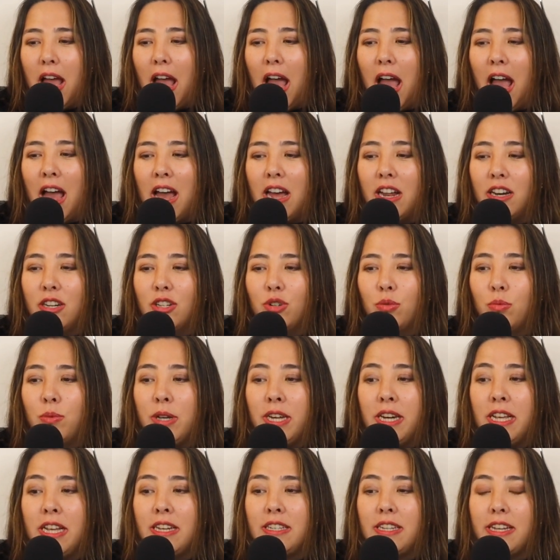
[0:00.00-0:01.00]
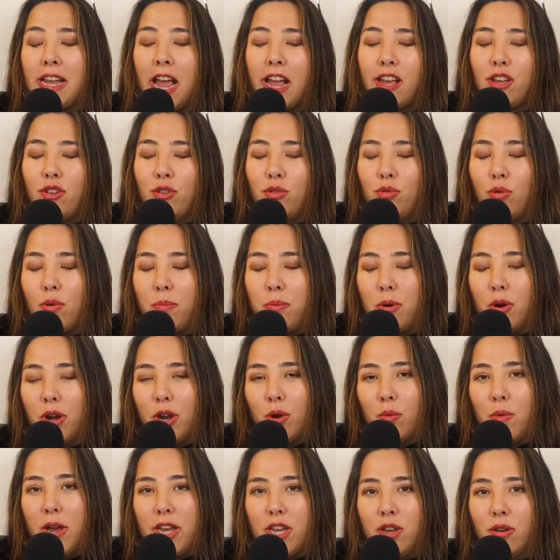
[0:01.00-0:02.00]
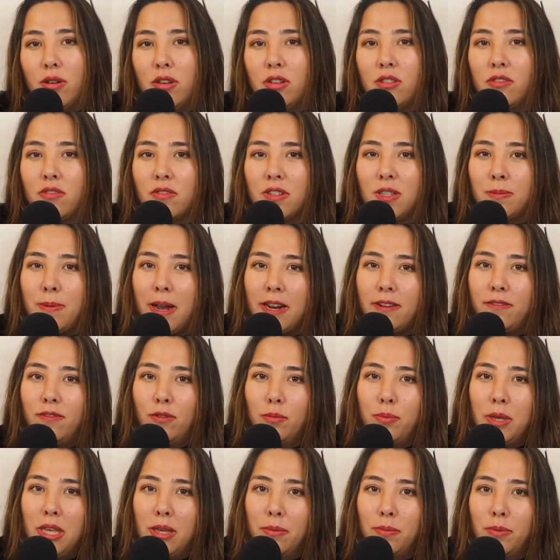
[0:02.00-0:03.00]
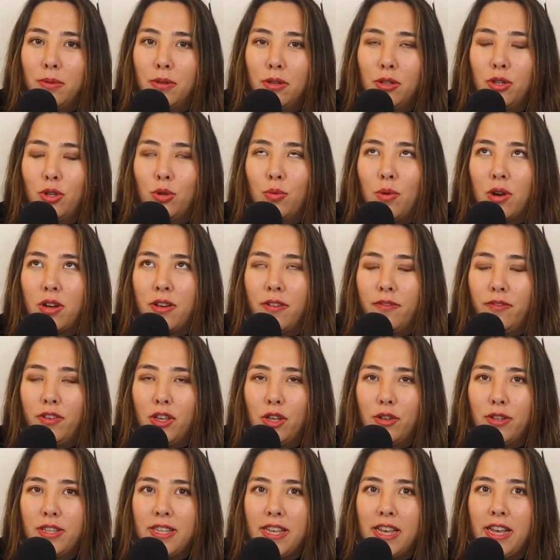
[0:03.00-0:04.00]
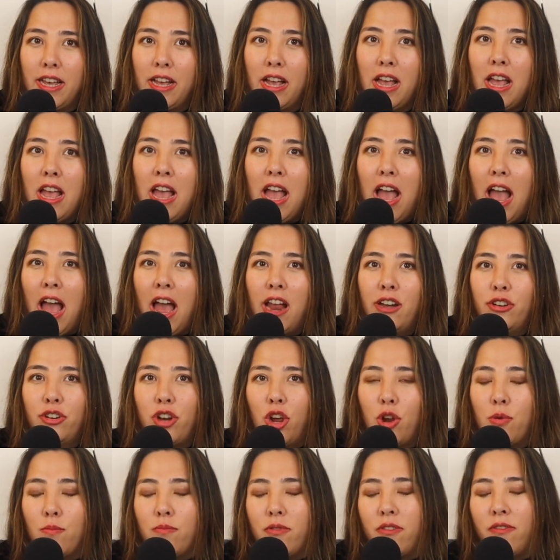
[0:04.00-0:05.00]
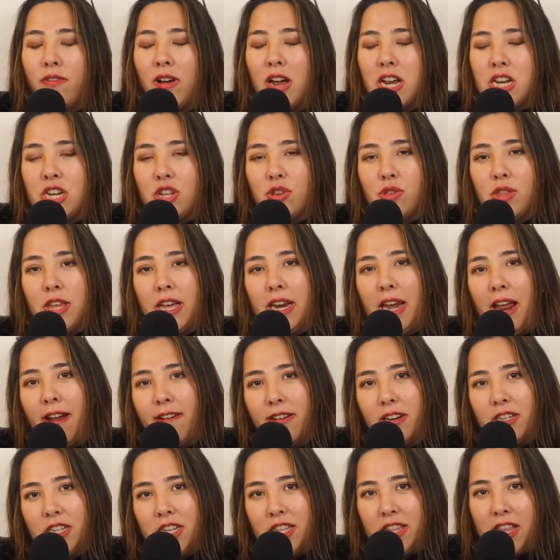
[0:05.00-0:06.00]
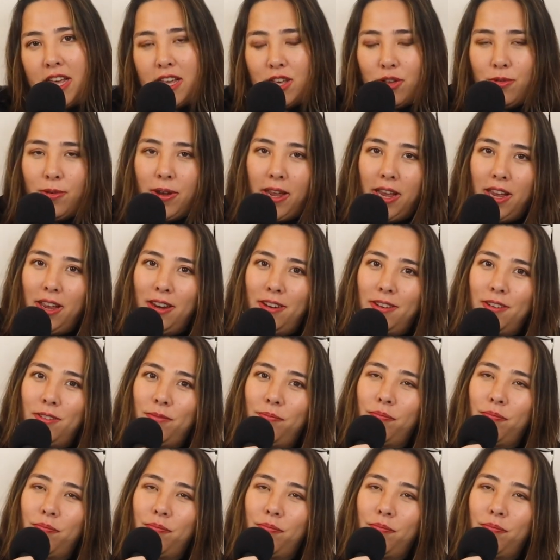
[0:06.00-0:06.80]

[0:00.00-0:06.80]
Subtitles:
And we need to get you to a point where you lose respect for people who are confusing and don't provide you the clarity that you need.